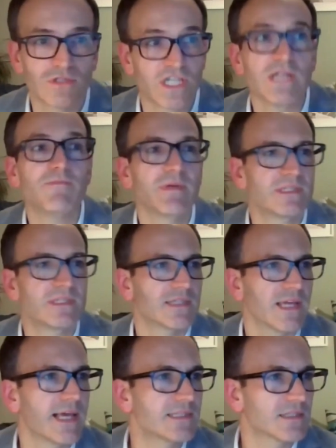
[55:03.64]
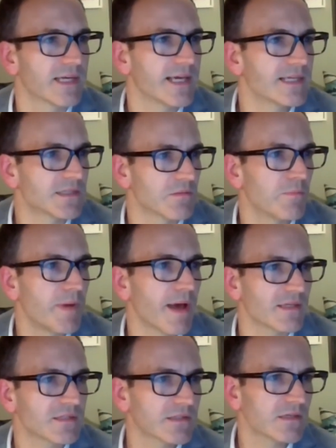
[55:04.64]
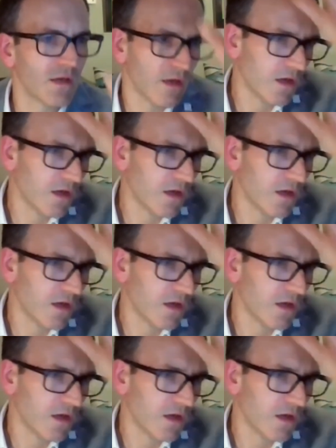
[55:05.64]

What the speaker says: cheapest isn't best.